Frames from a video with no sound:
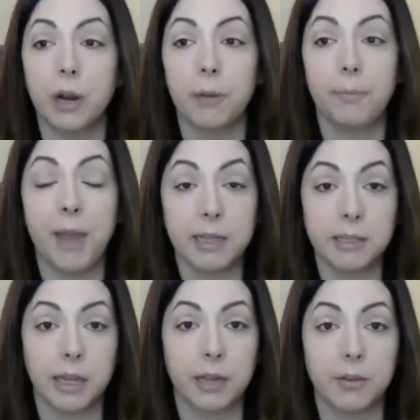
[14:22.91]
are our
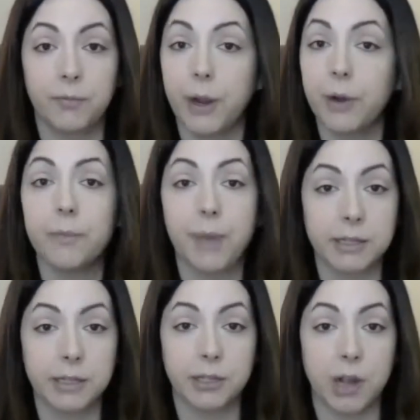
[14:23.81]
basic, very
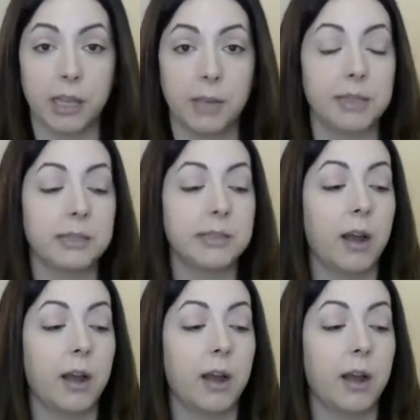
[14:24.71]
basic documents.